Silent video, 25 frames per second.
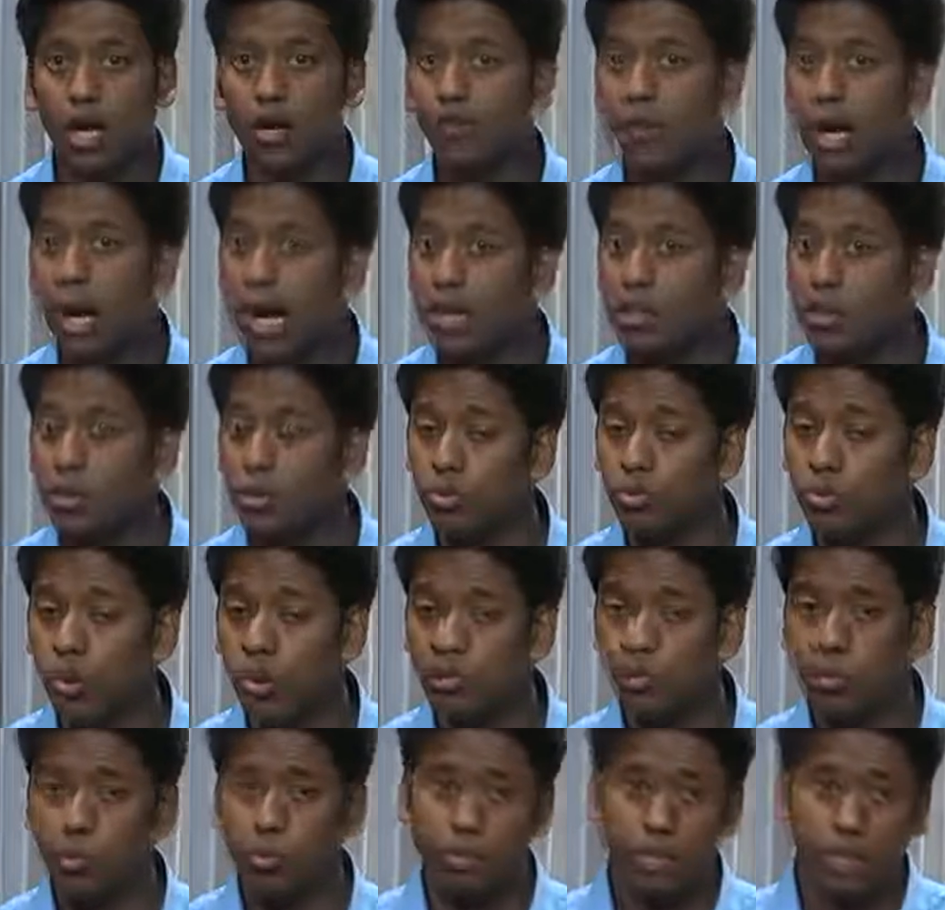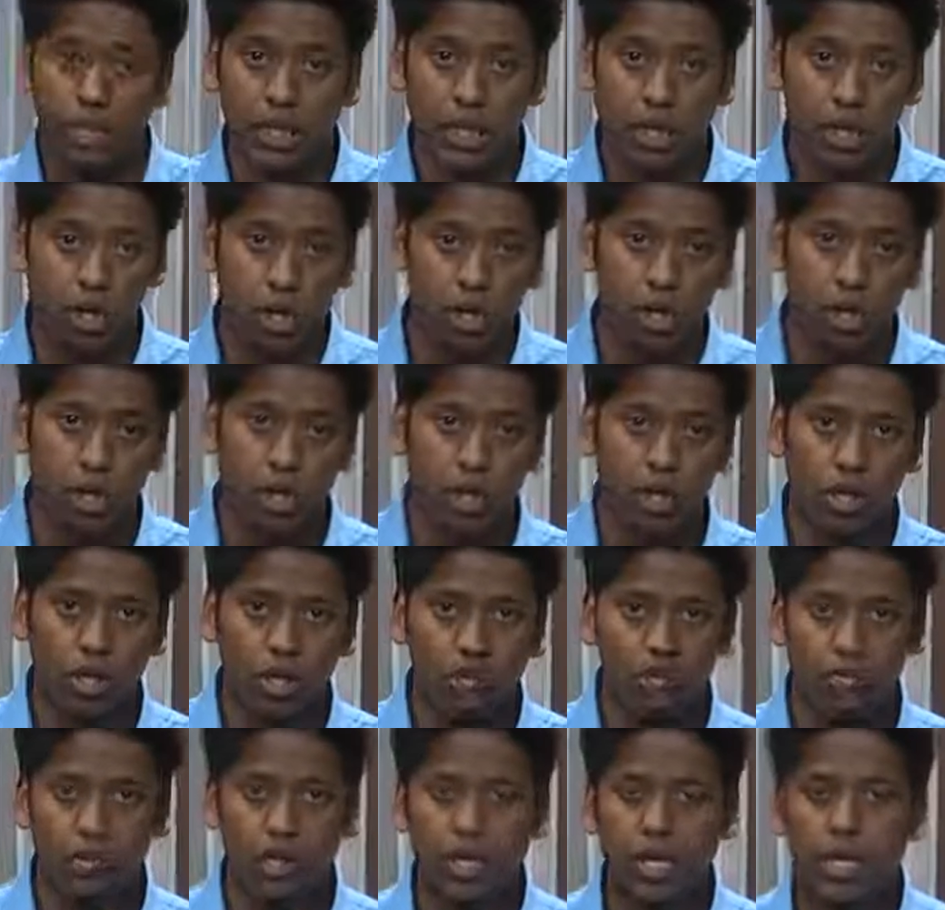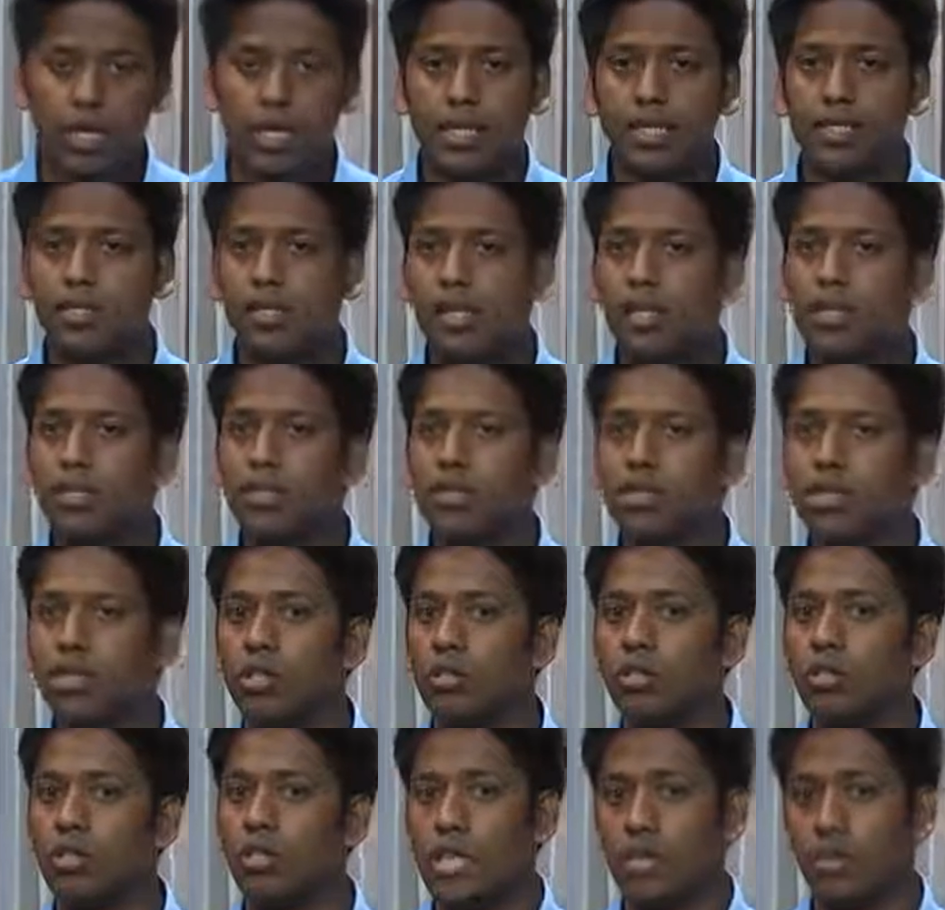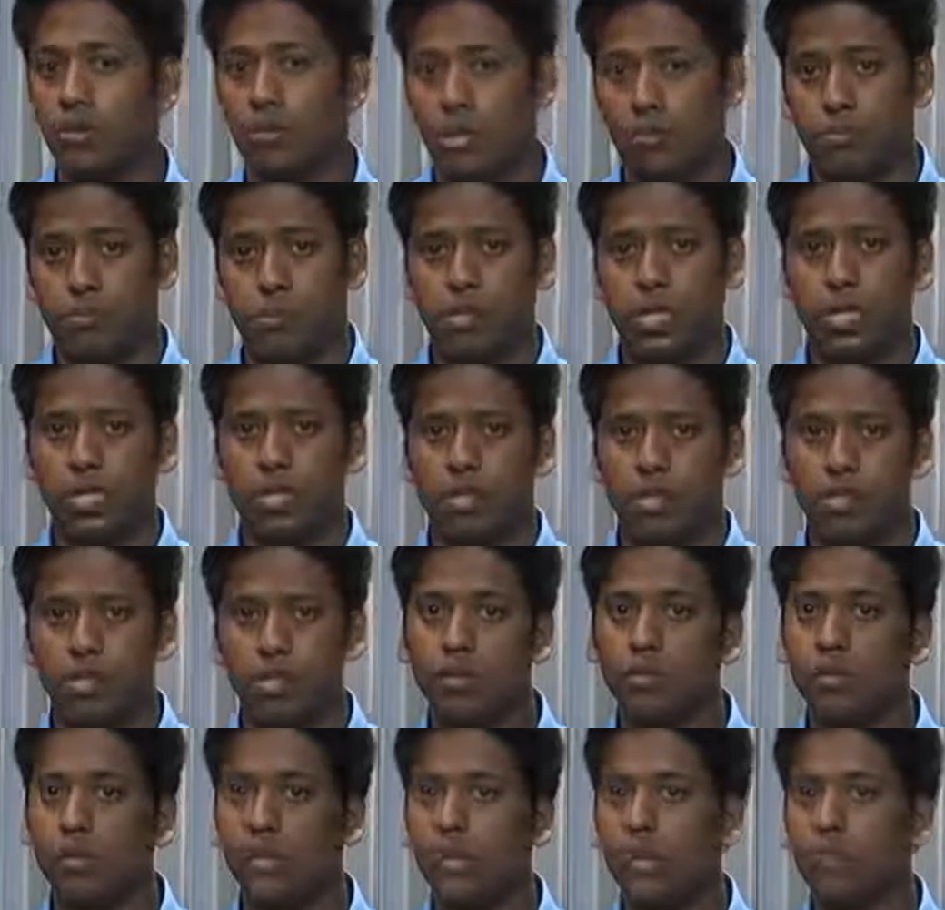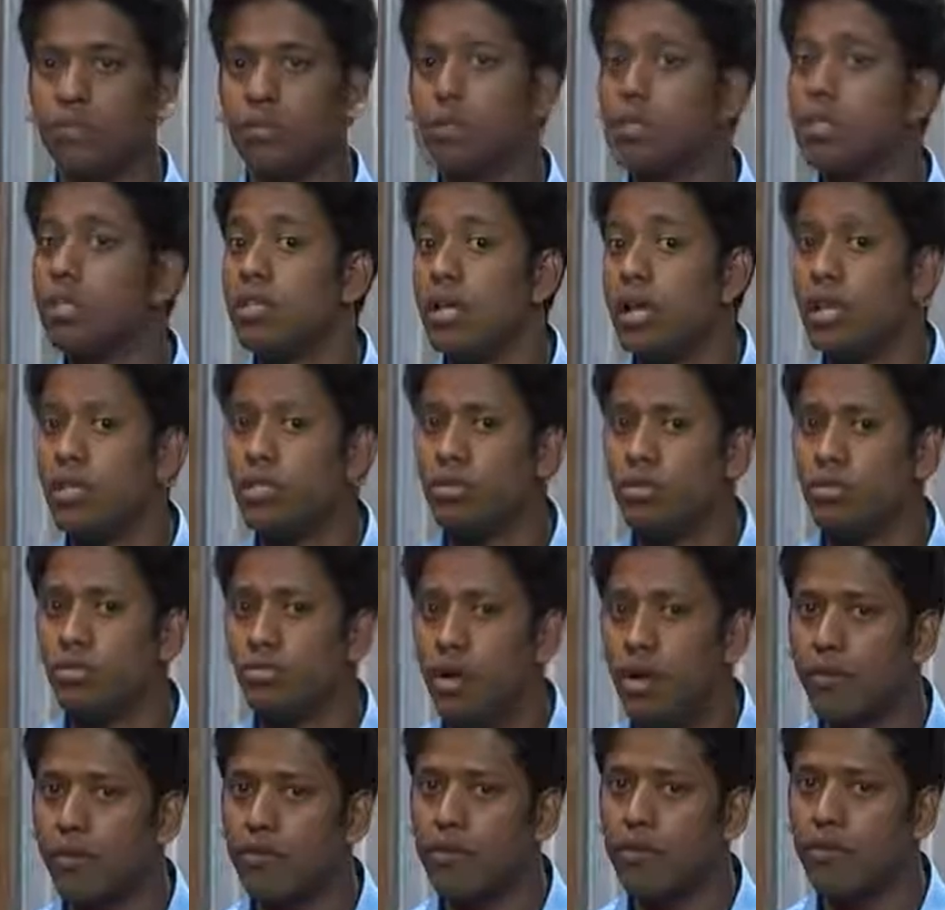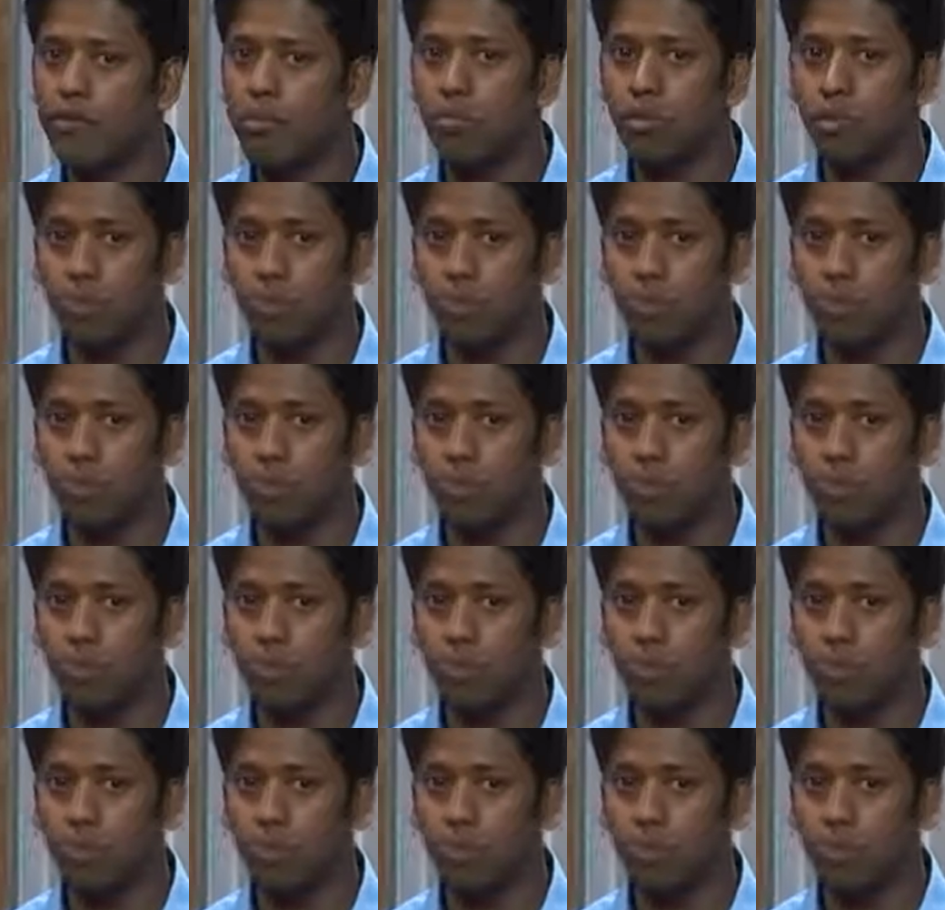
of actual revenue being earned. Instead, it serves as a great predictor of the potential revenue